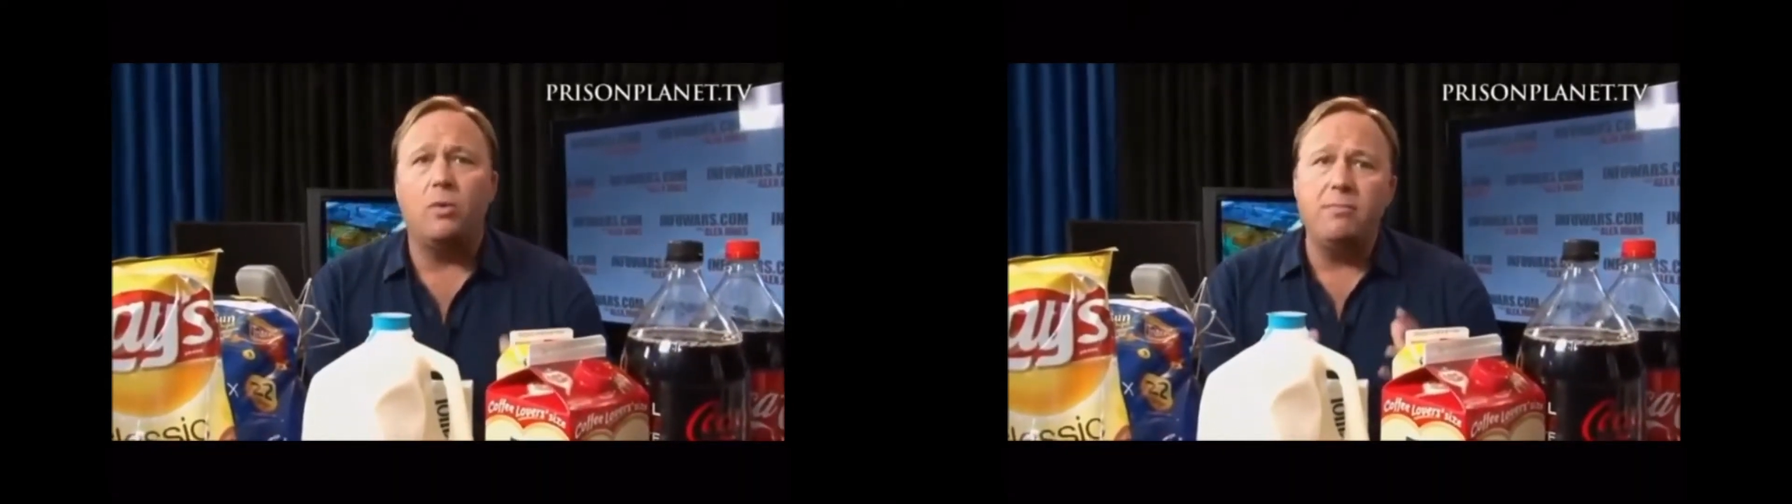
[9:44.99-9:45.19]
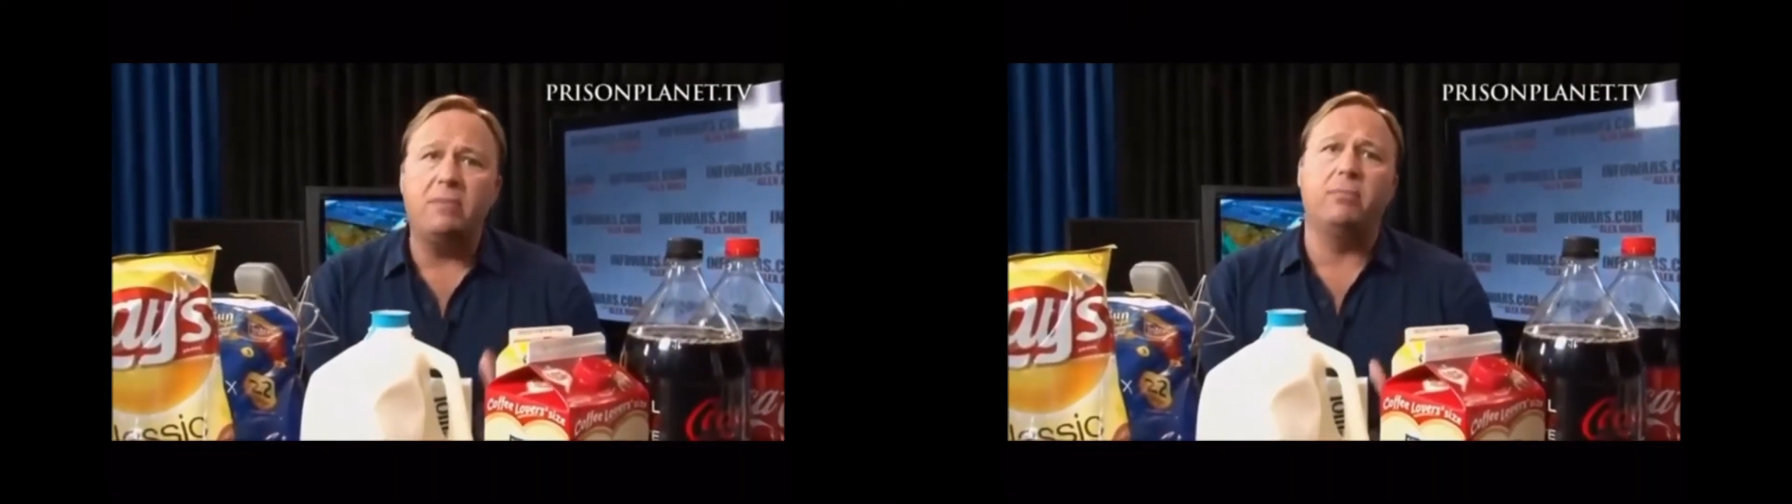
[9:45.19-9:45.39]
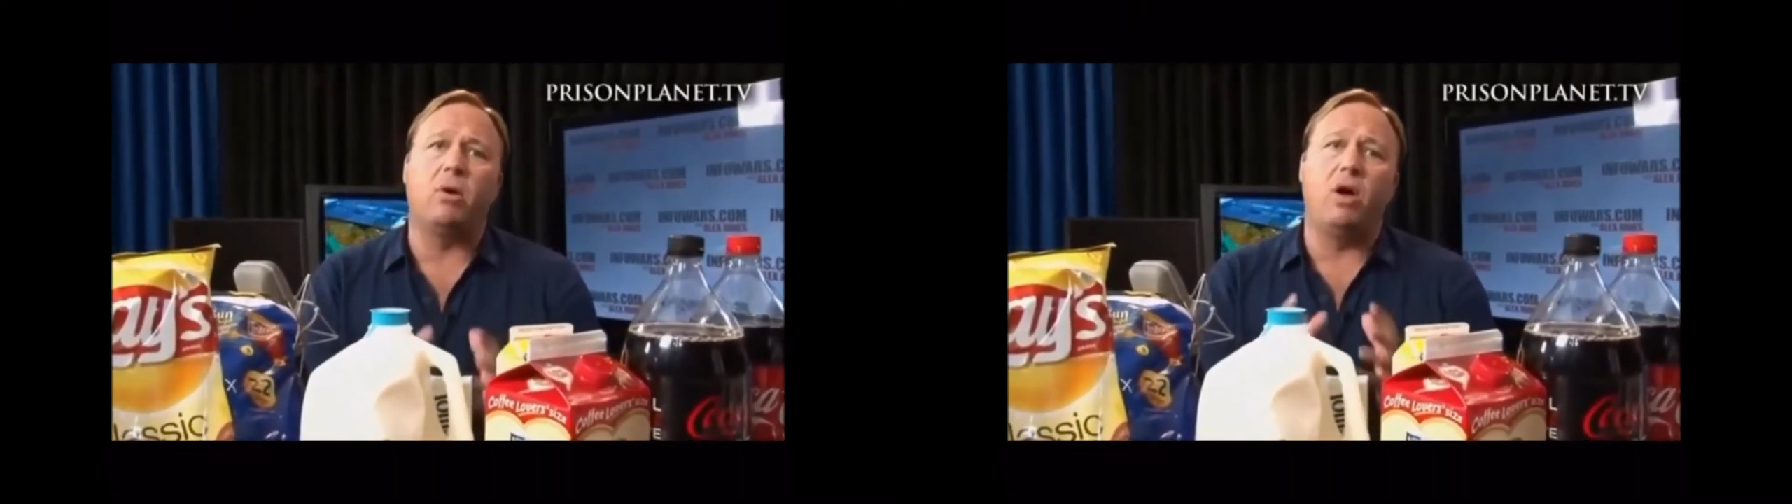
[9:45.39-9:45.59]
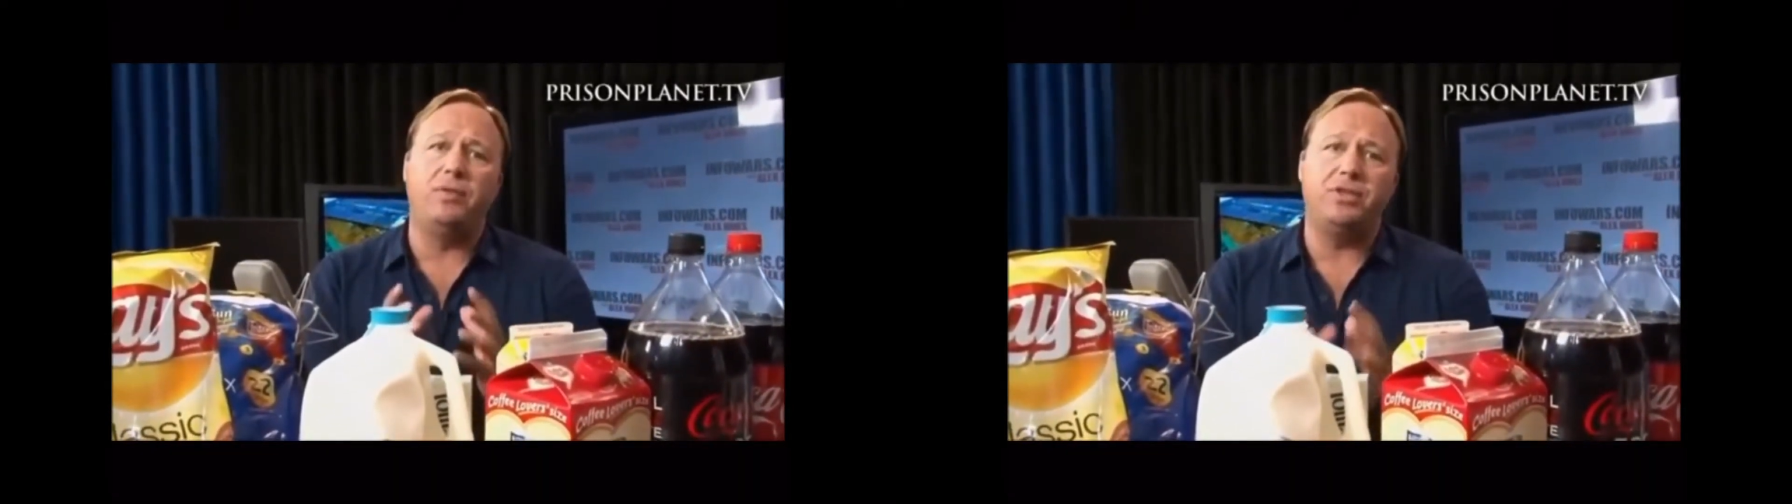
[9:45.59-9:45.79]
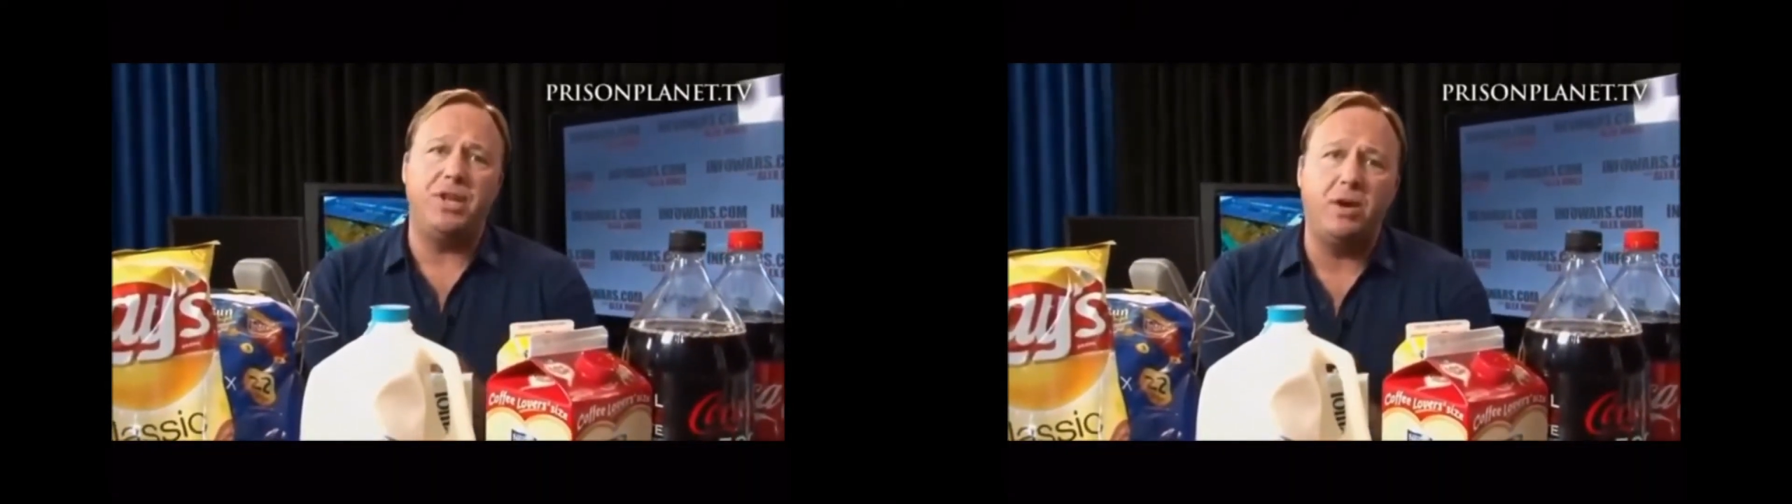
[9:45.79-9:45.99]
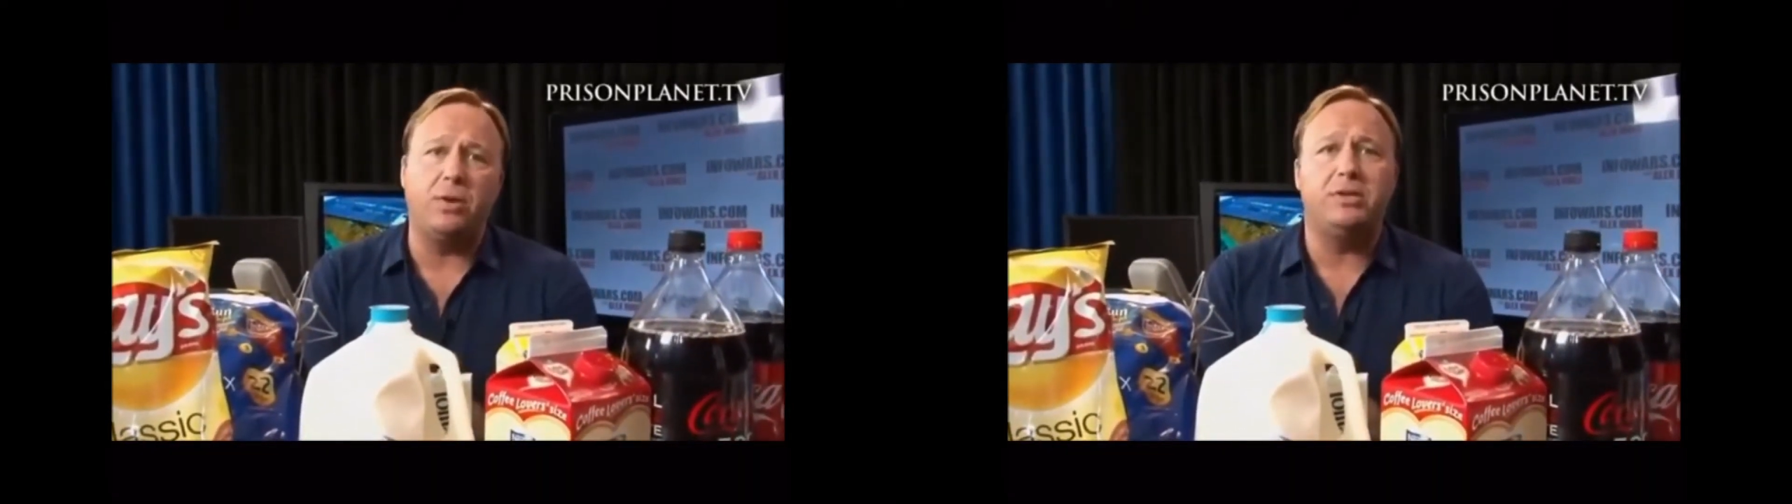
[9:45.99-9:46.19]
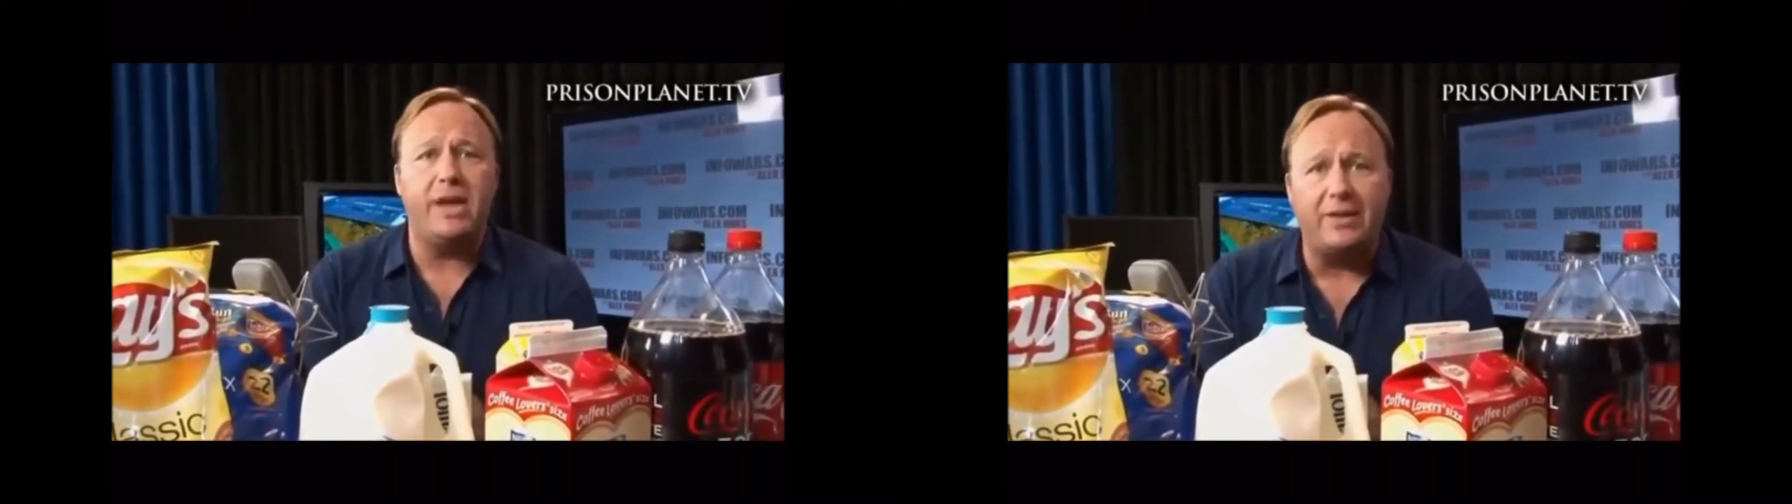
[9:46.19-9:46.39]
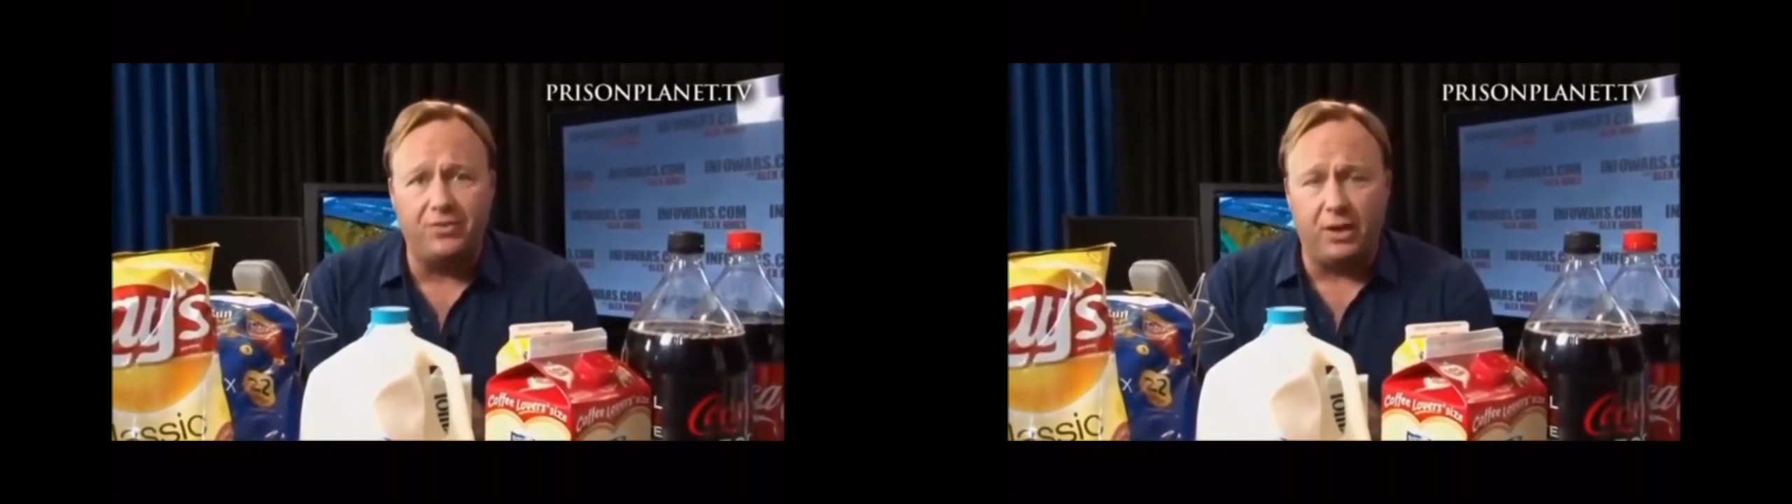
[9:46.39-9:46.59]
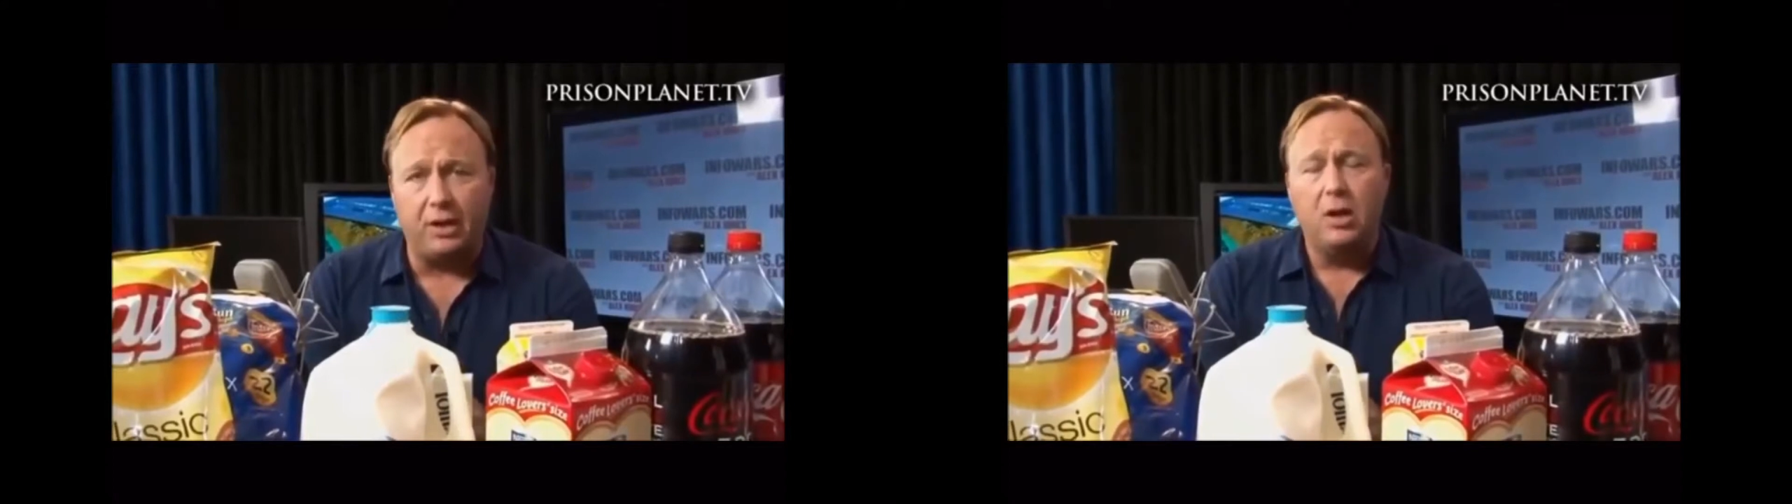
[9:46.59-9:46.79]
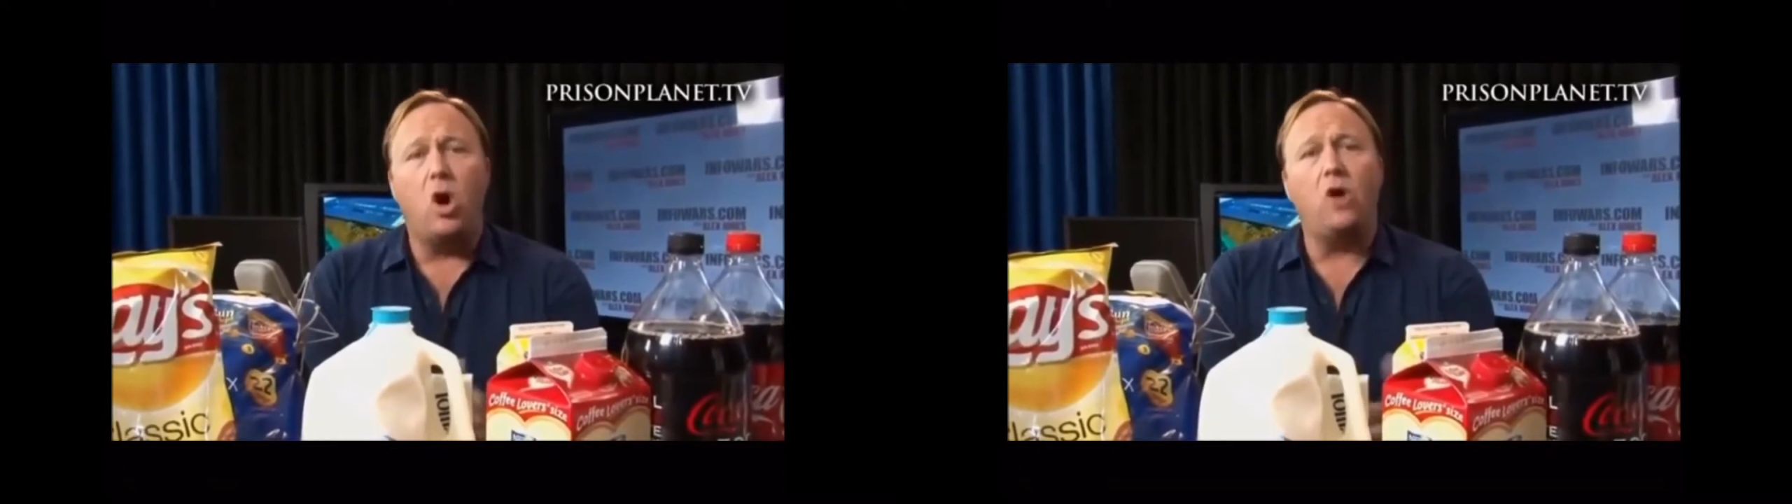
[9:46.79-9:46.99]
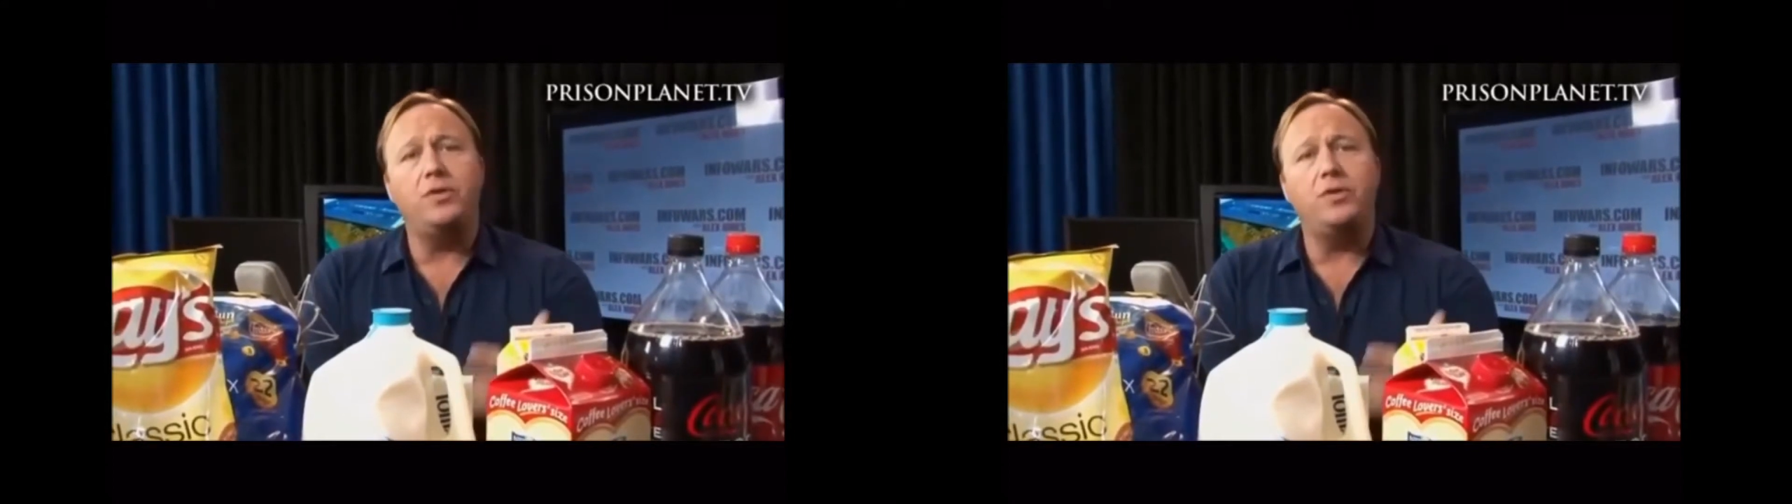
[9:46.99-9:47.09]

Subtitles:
Remember all the secret testing,